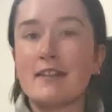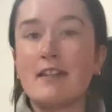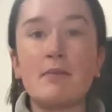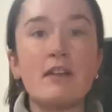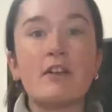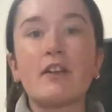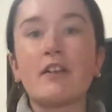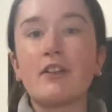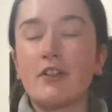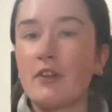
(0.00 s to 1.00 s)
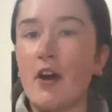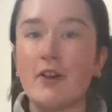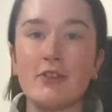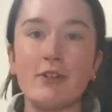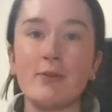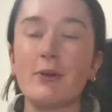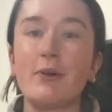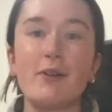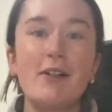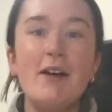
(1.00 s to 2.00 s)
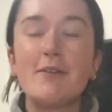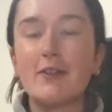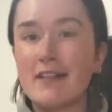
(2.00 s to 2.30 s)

can be your, your long-term goal.